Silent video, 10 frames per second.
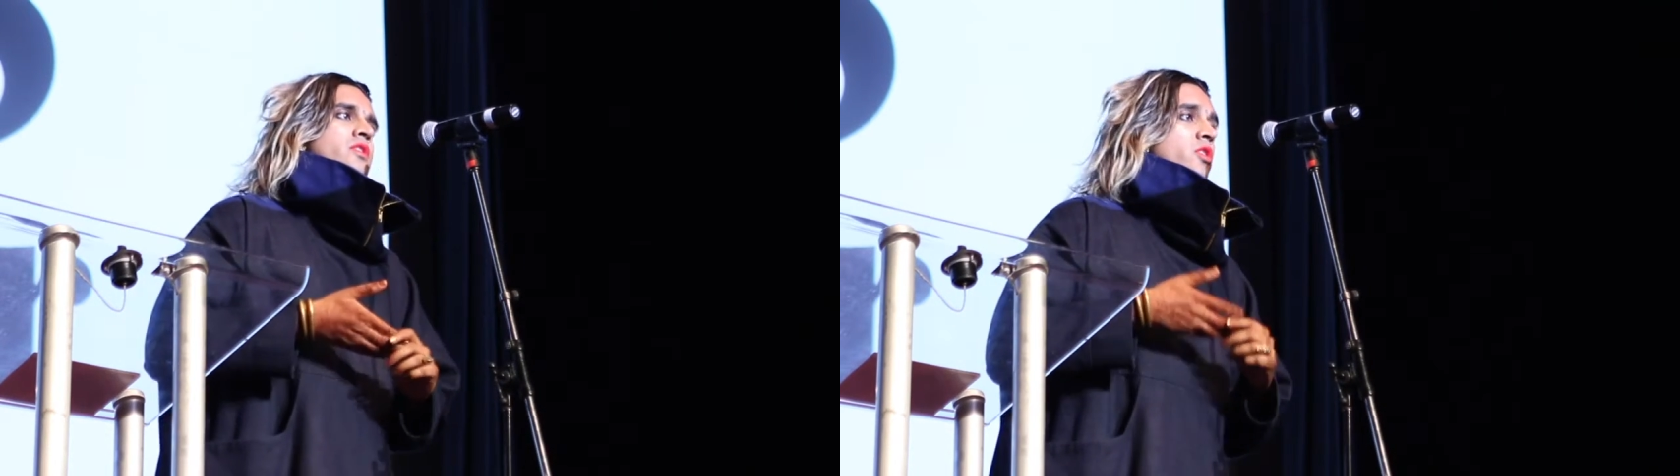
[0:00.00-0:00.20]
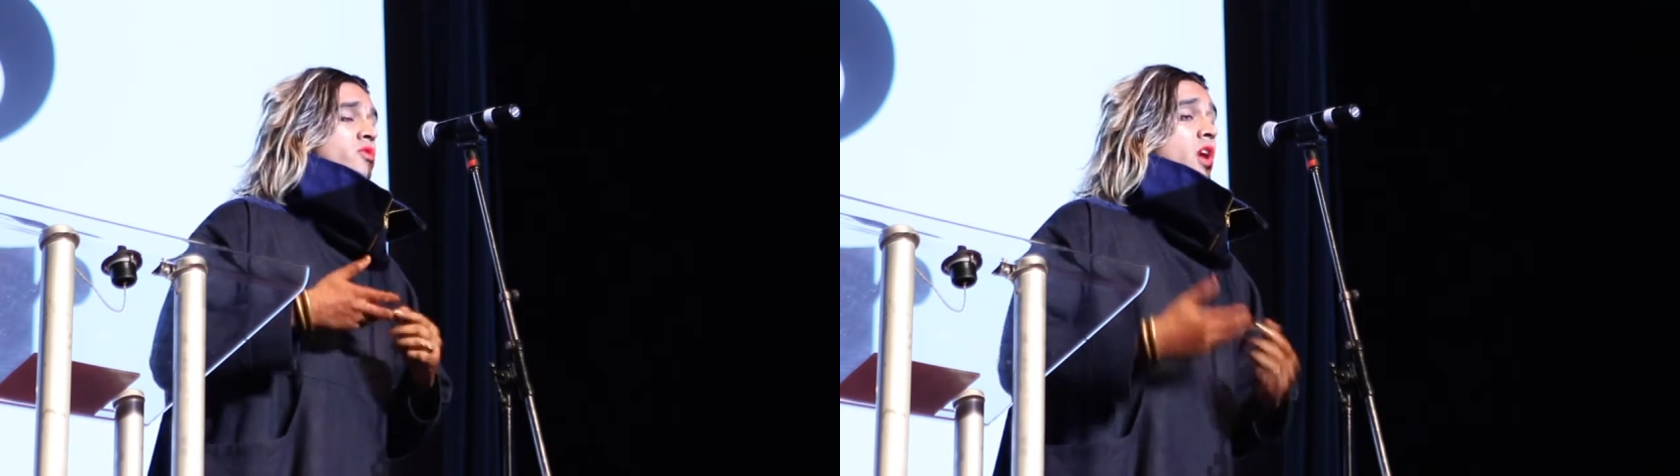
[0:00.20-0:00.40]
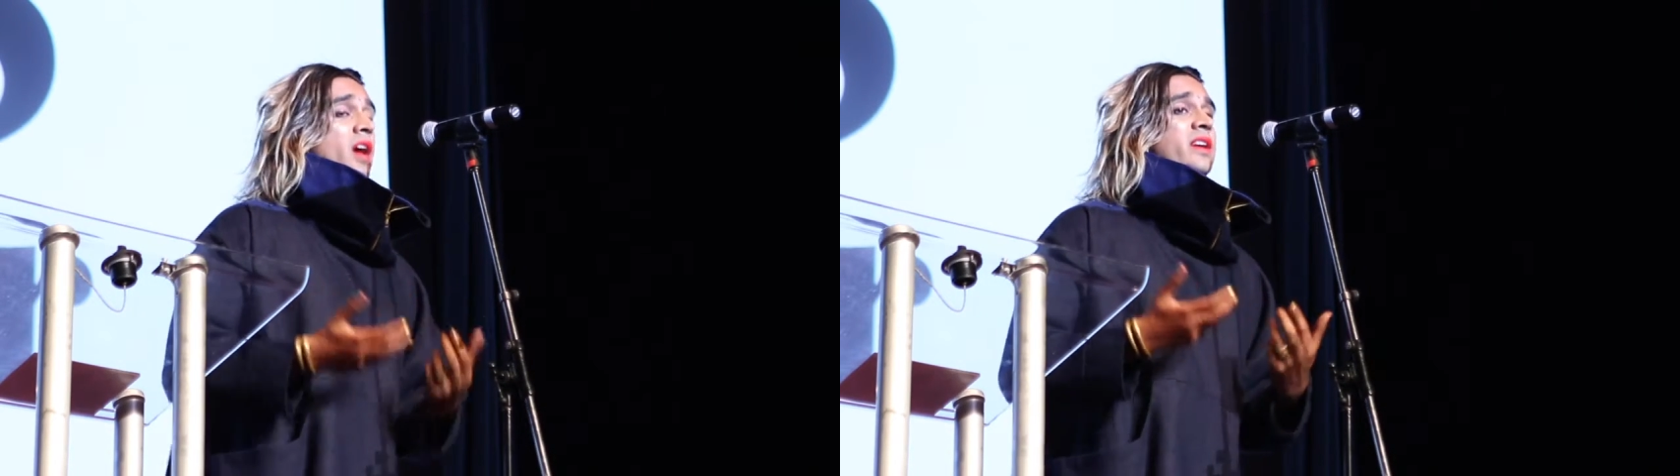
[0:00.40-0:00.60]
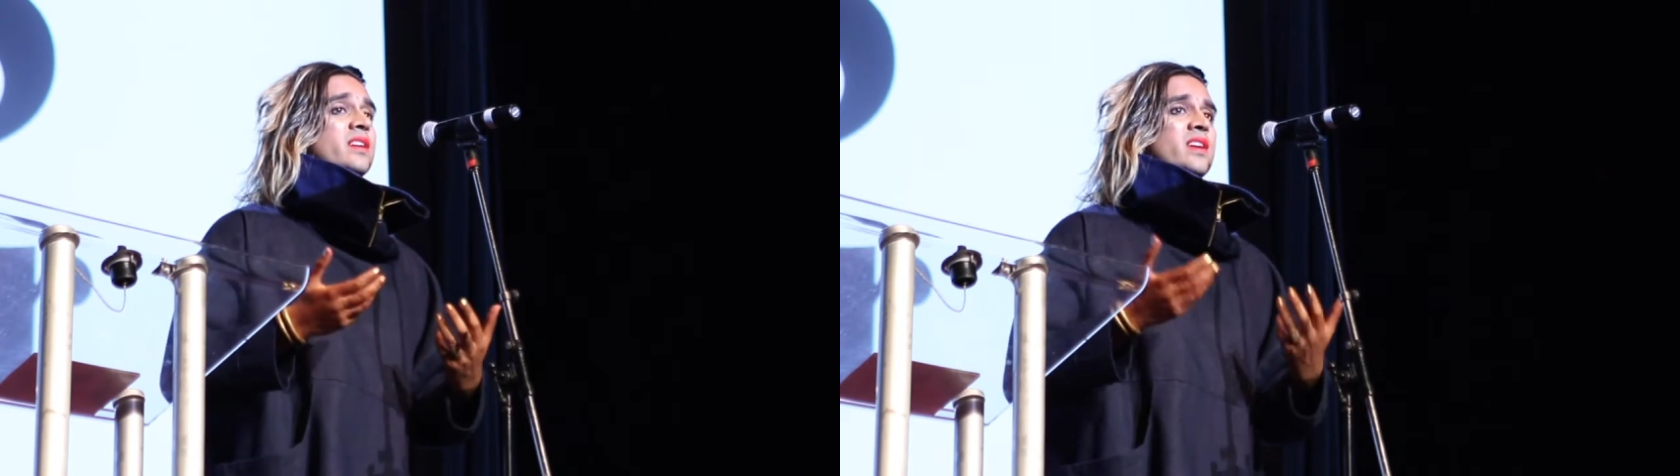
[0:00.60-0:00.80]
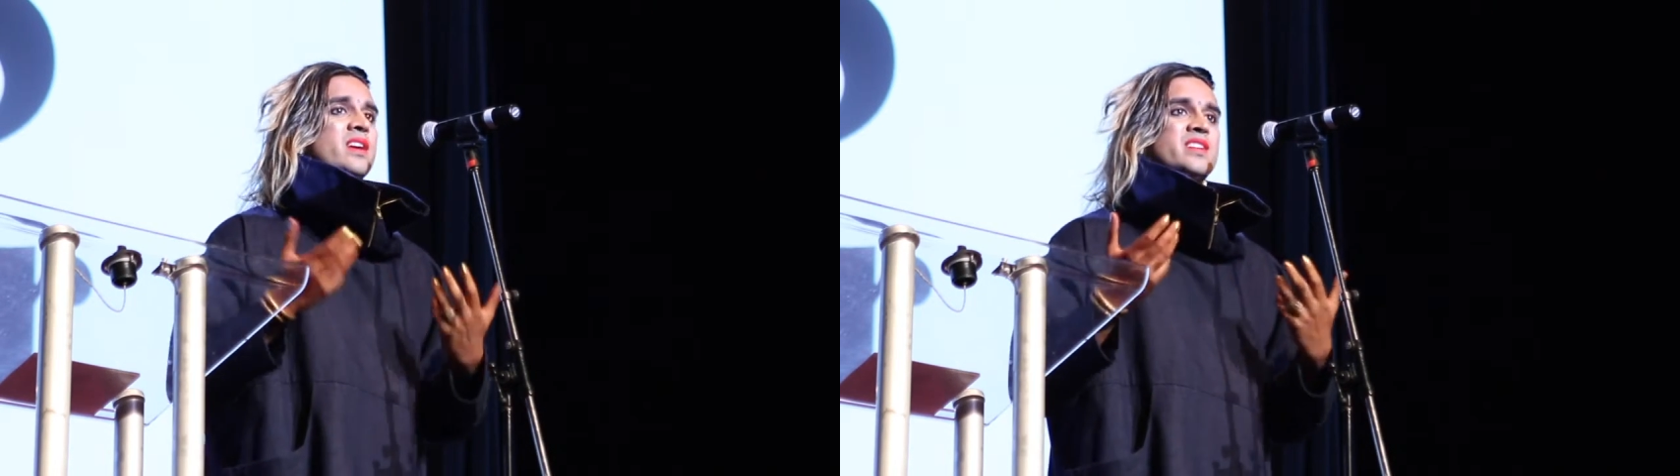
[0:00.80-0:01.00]
So
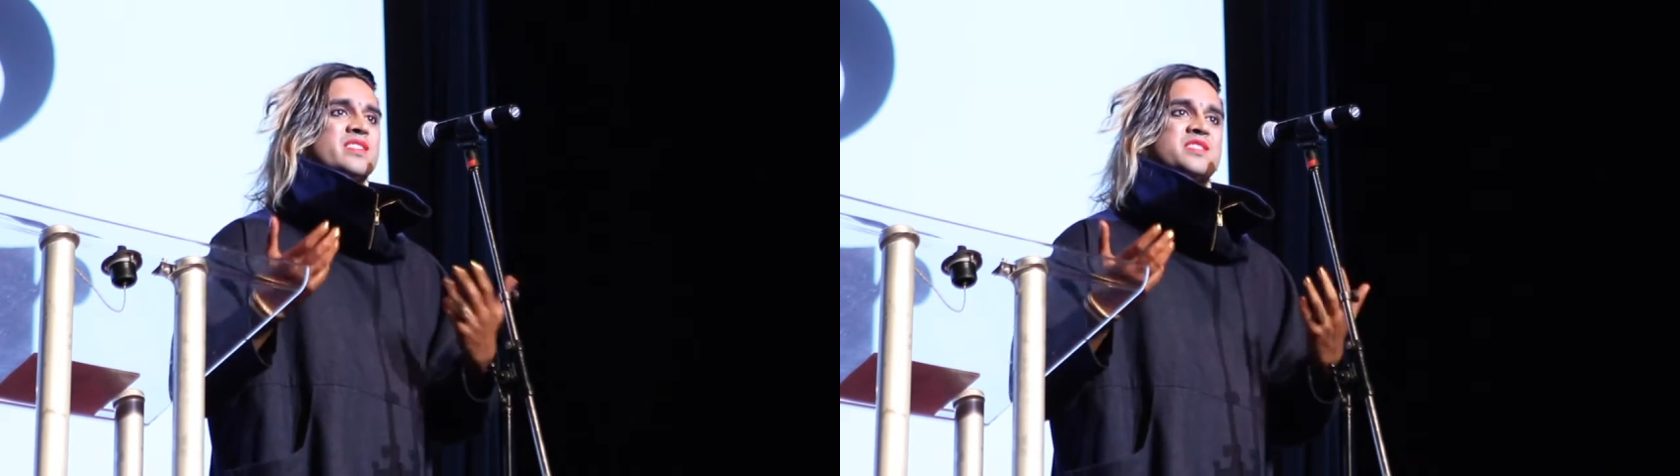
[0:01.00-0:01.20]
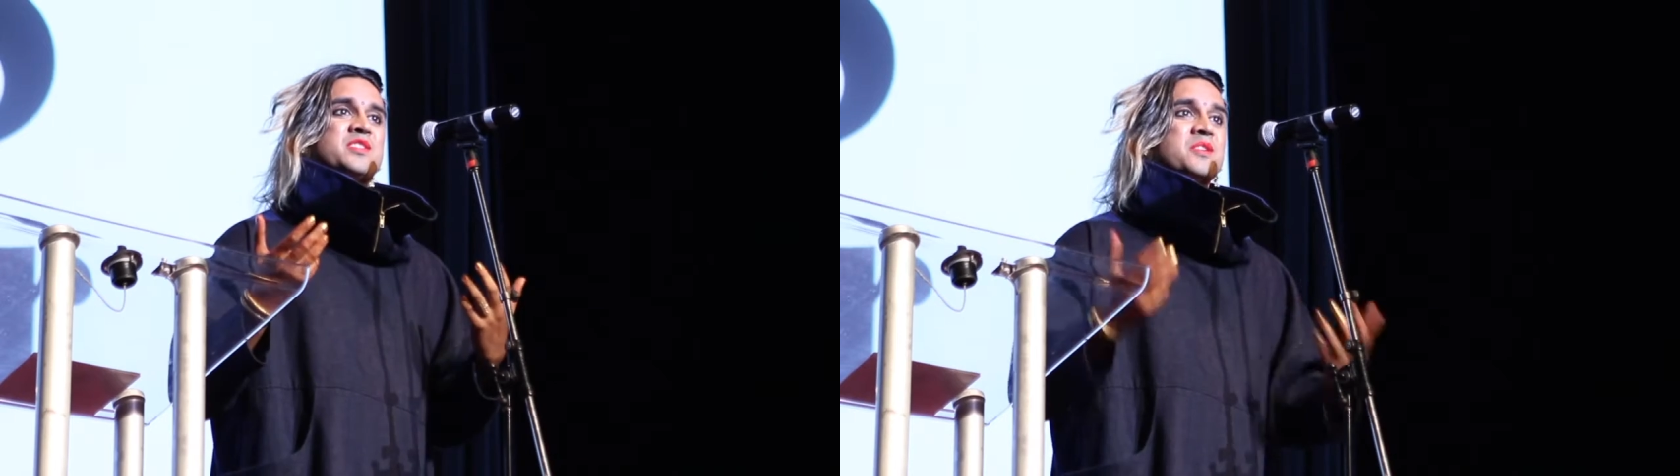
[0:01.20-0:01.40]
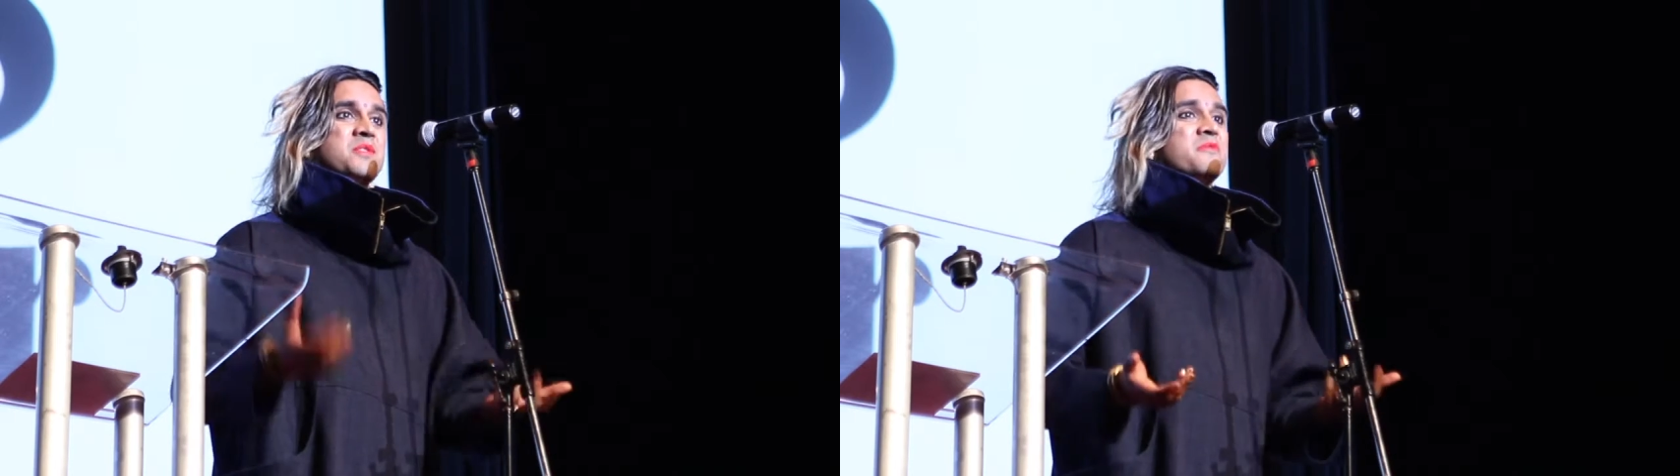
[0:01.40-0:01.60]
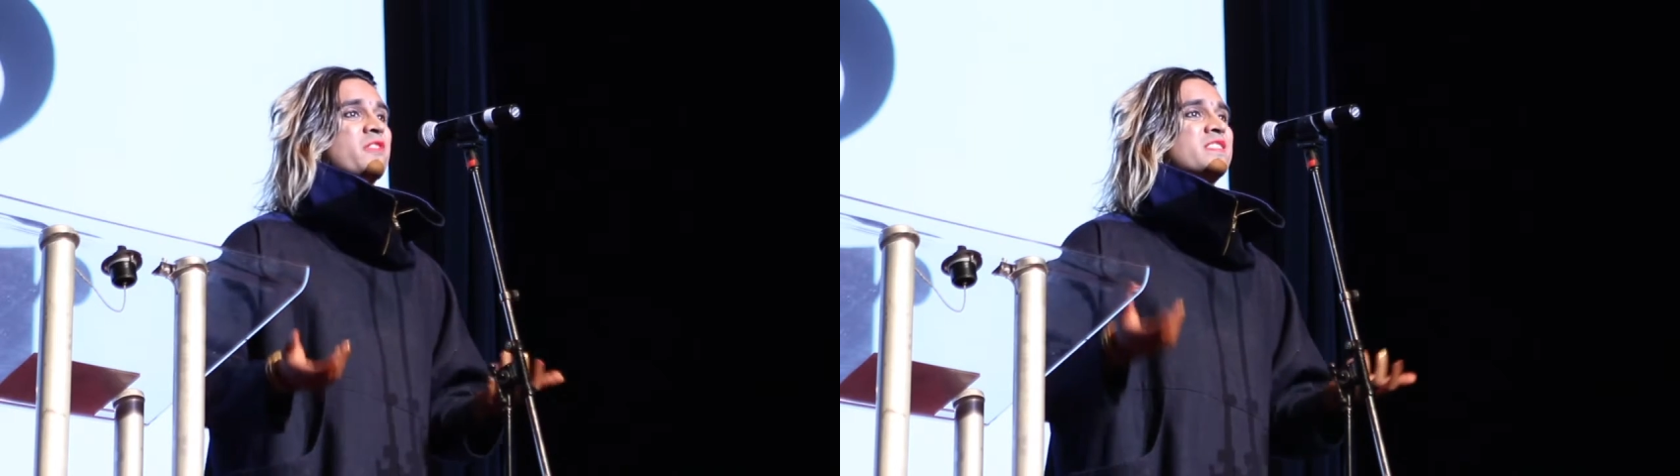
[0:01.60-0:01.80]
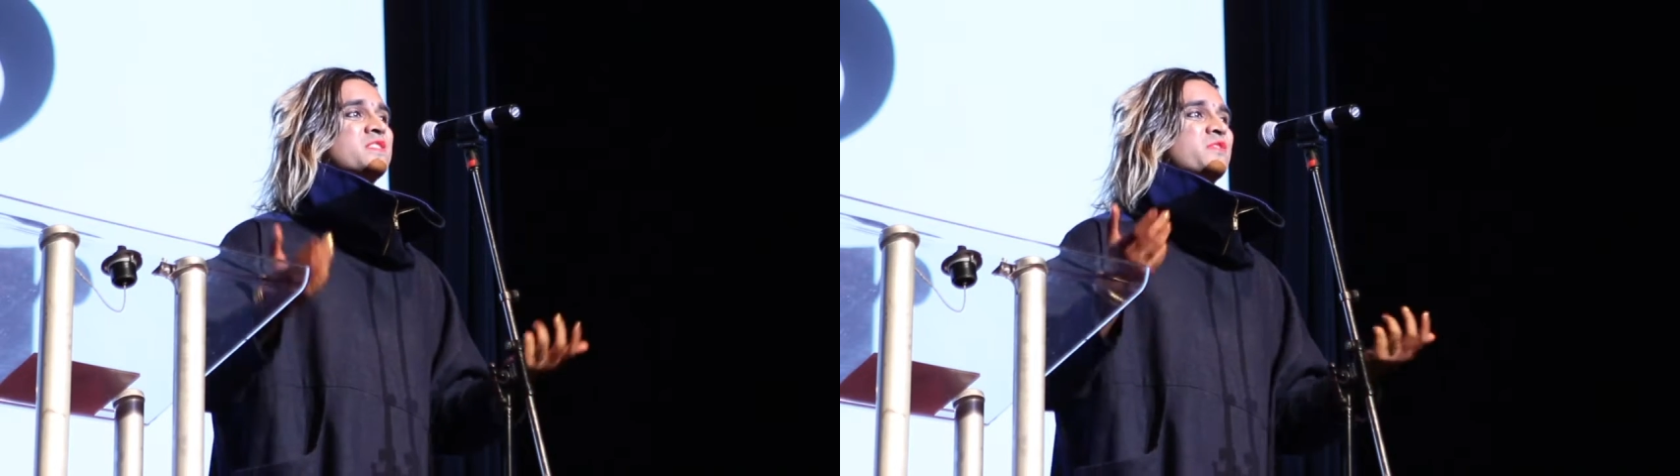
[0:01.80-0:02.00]
talking to friends